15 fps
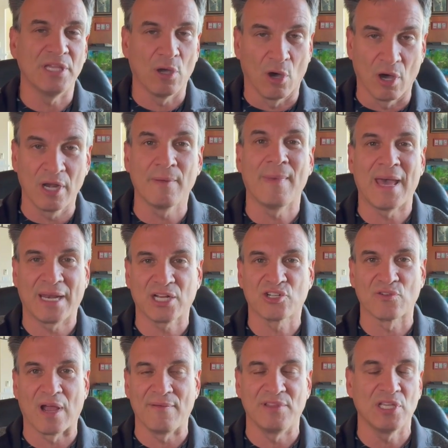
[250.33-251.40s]
automatic
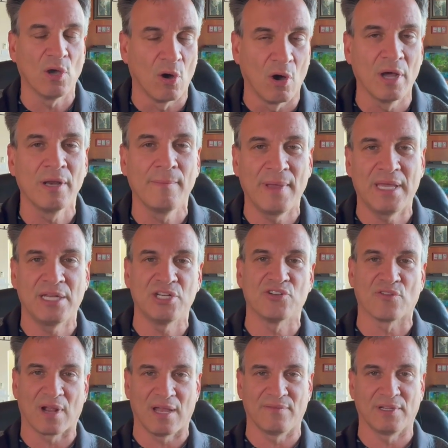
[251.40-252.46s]
driving, the automated
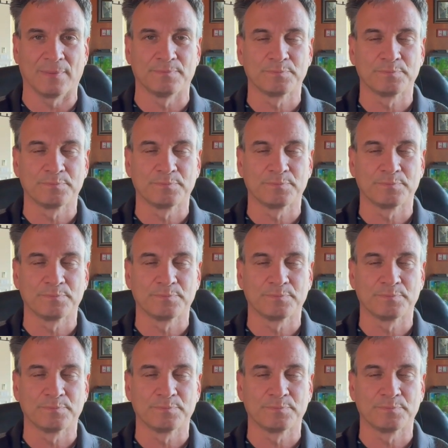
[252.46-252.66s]
driving.